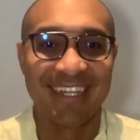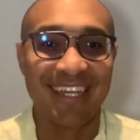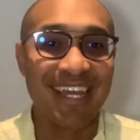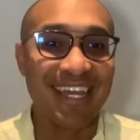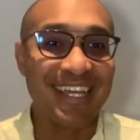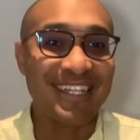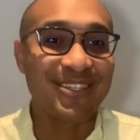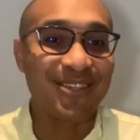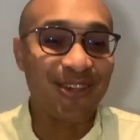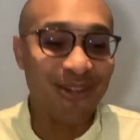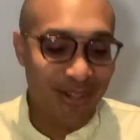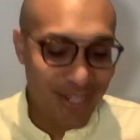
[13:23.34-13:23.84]

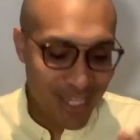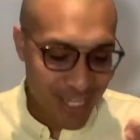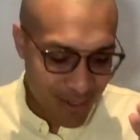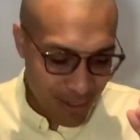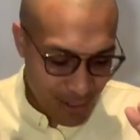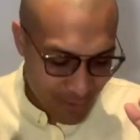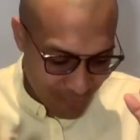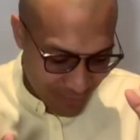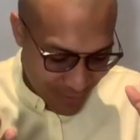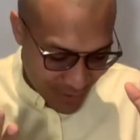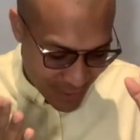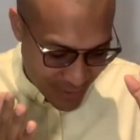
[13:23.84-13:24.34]
So
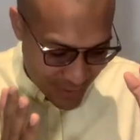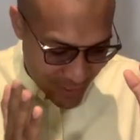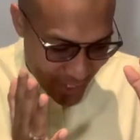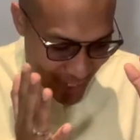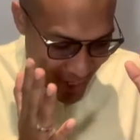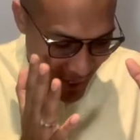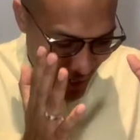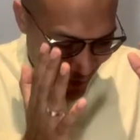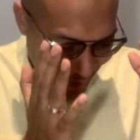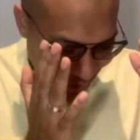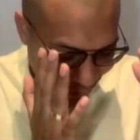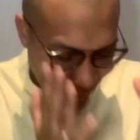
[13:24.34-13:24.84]
if there's
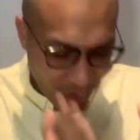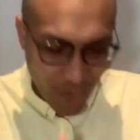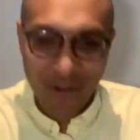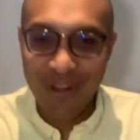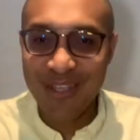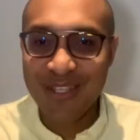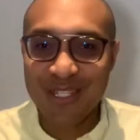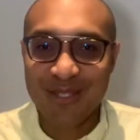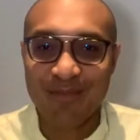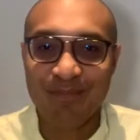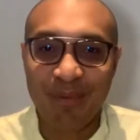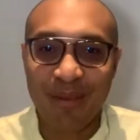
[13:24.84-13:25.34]
Holy
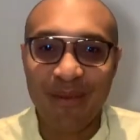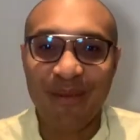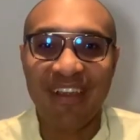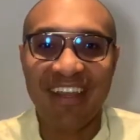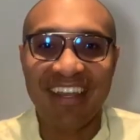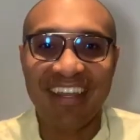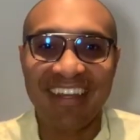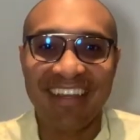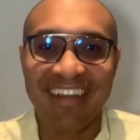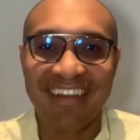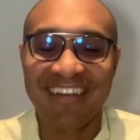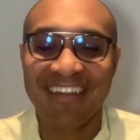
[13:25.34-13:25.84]

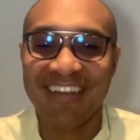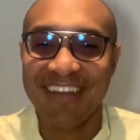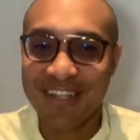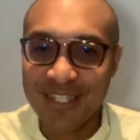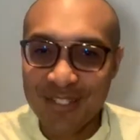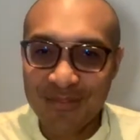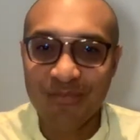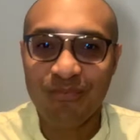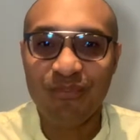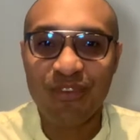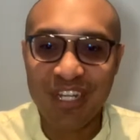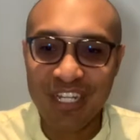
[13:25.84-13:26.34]
Spirit there, there's
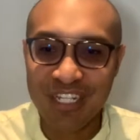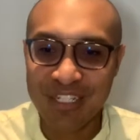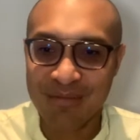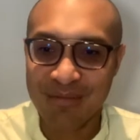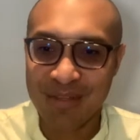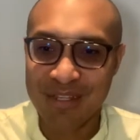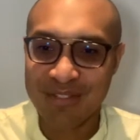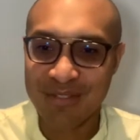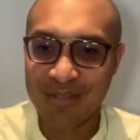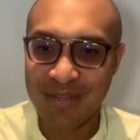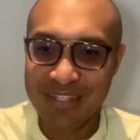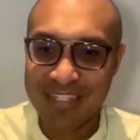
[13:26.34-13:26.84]
freedom.
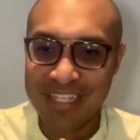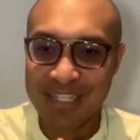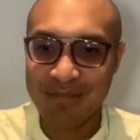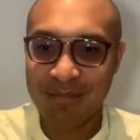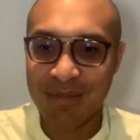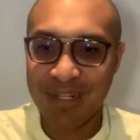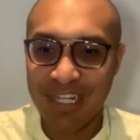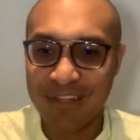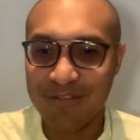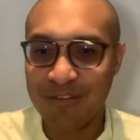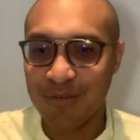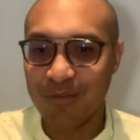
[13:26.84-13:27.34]
And so he says,
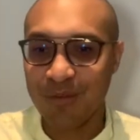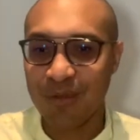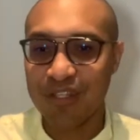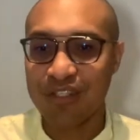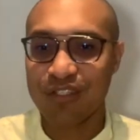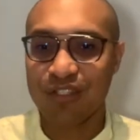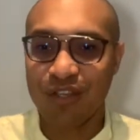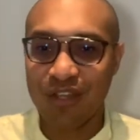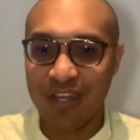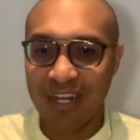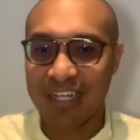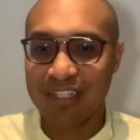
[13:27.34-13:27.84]
beloved ones,
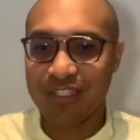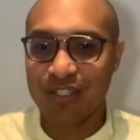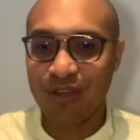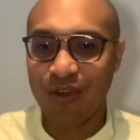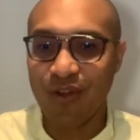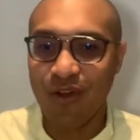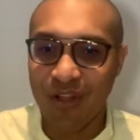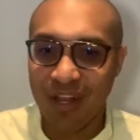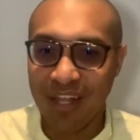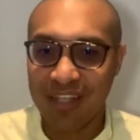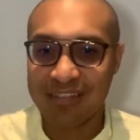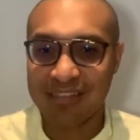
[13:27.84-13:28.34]
God has
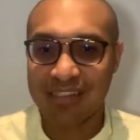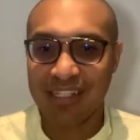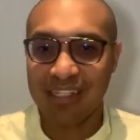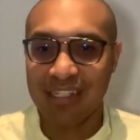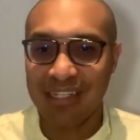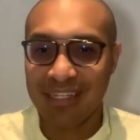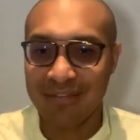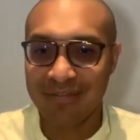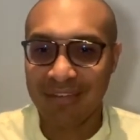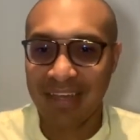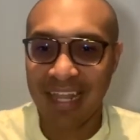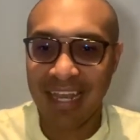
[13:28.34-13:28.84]
called us to
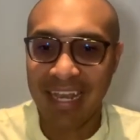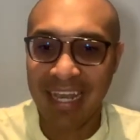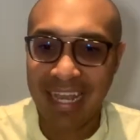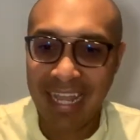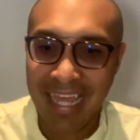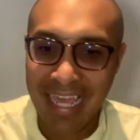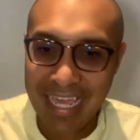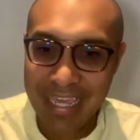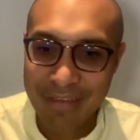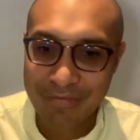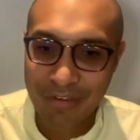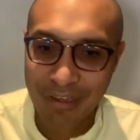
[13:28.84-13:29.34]
live a
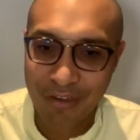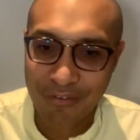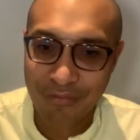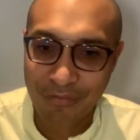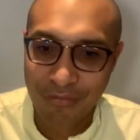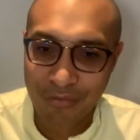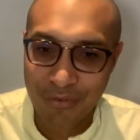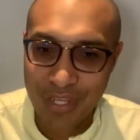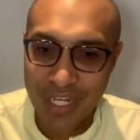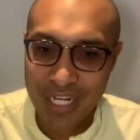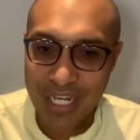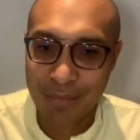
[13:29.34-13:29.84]
life of
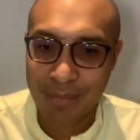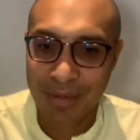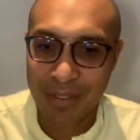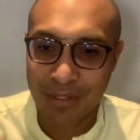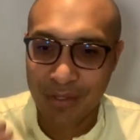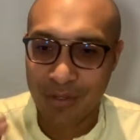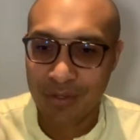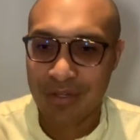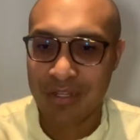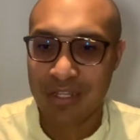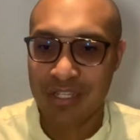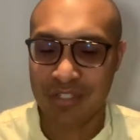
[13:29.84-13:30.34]
freedom in
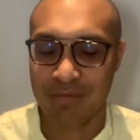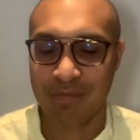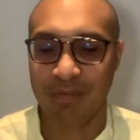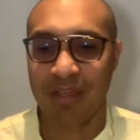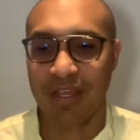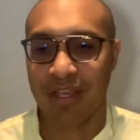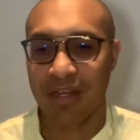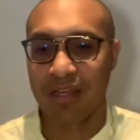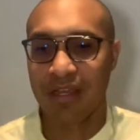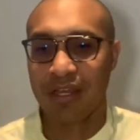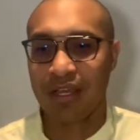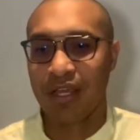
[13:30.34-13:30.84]
the Holy
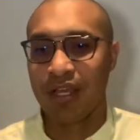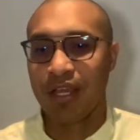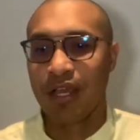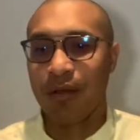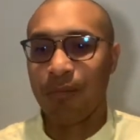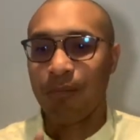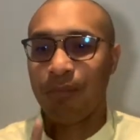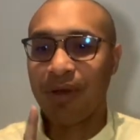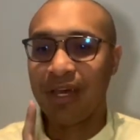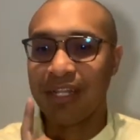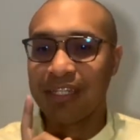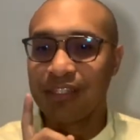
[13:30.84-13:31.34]
Spirit.
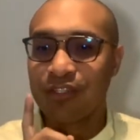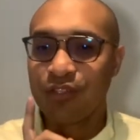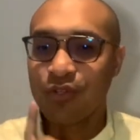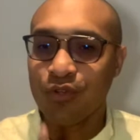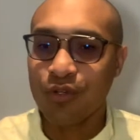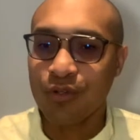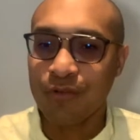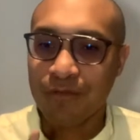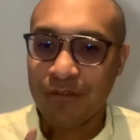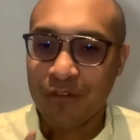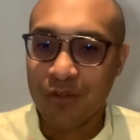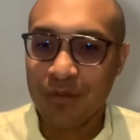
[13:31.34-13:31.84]
But
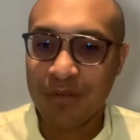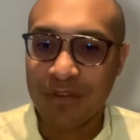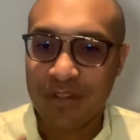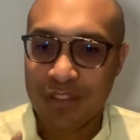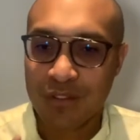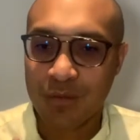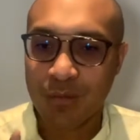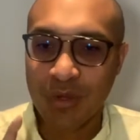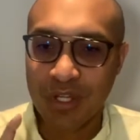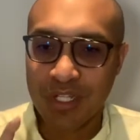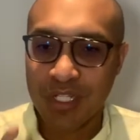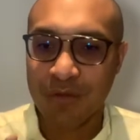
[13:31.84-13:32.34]
don't view this
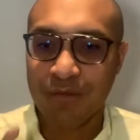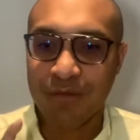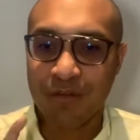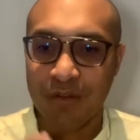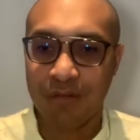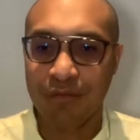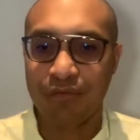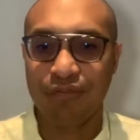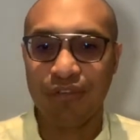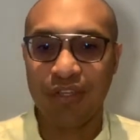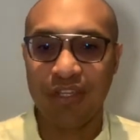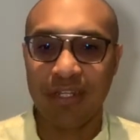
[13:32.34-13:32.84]
wonderful
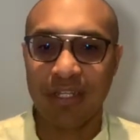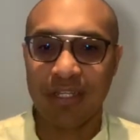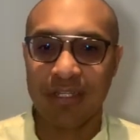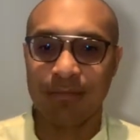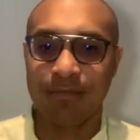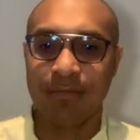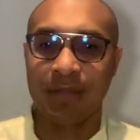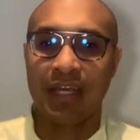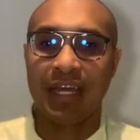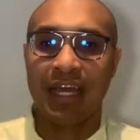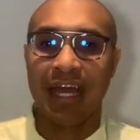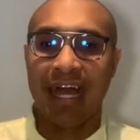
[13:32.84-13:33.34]

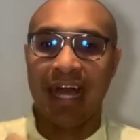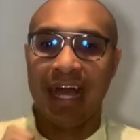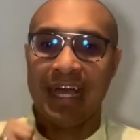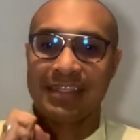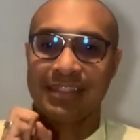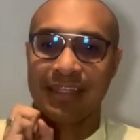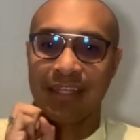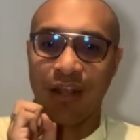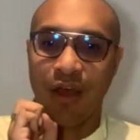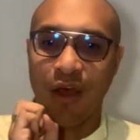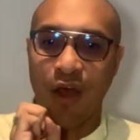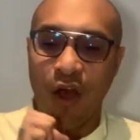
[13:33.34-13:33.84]
freedom as
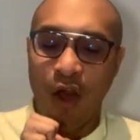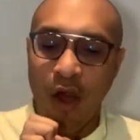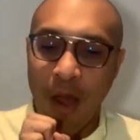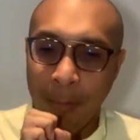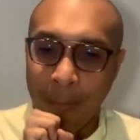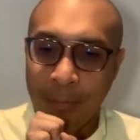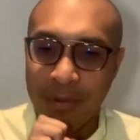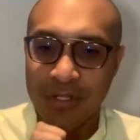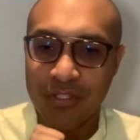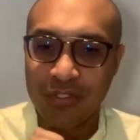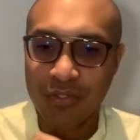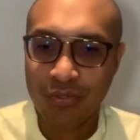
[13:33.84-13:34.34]
an
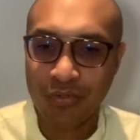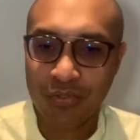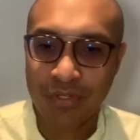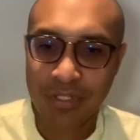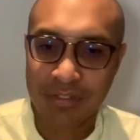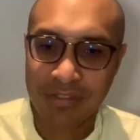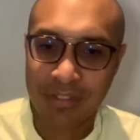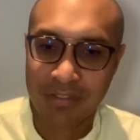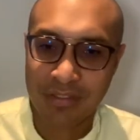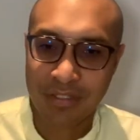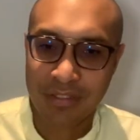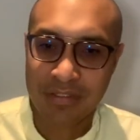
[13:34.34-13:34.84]

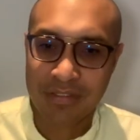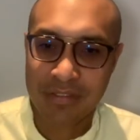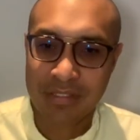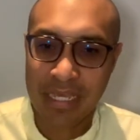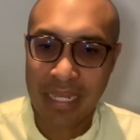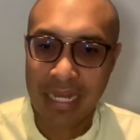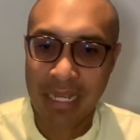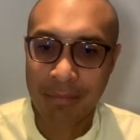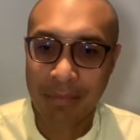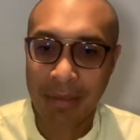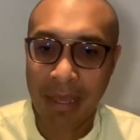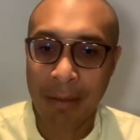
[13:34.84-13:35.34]
opportunity to
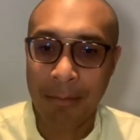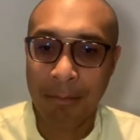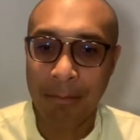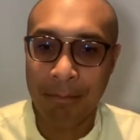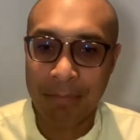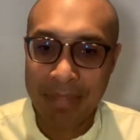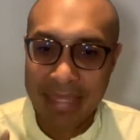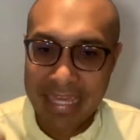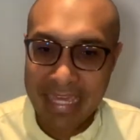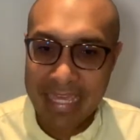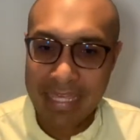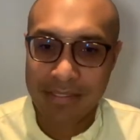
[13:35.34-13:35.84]
set up a
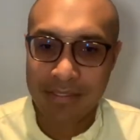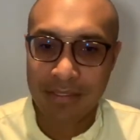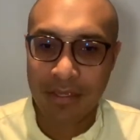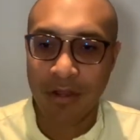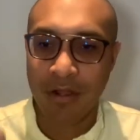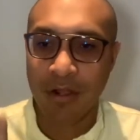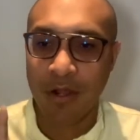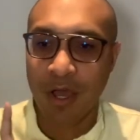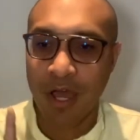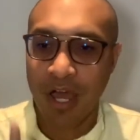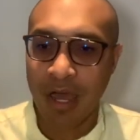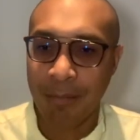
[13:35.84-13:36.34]
base
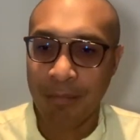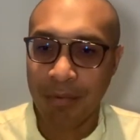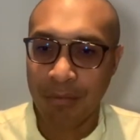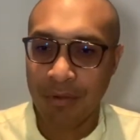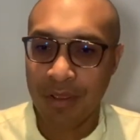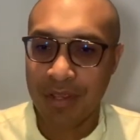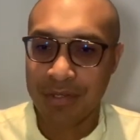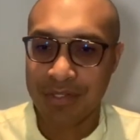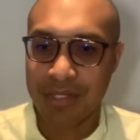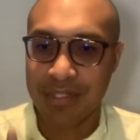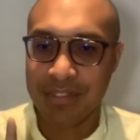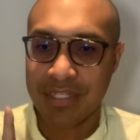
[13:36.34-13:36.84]
or
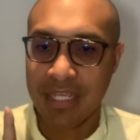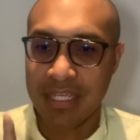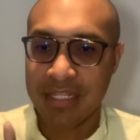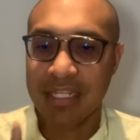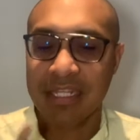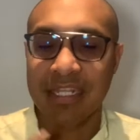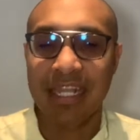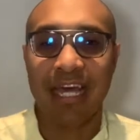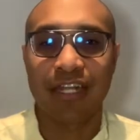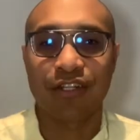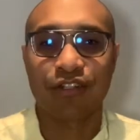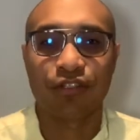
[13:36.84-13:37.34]
operations in the
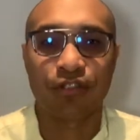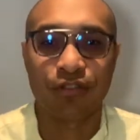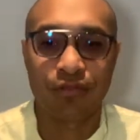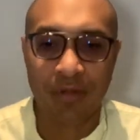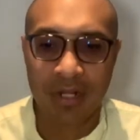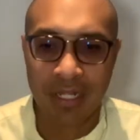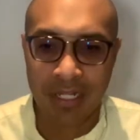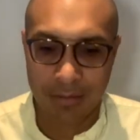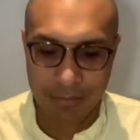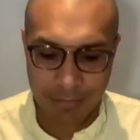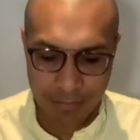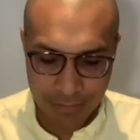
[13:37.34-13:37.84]
natural
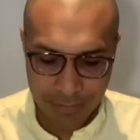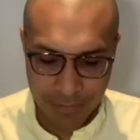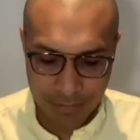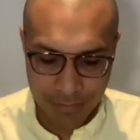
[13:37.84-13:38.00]
realm.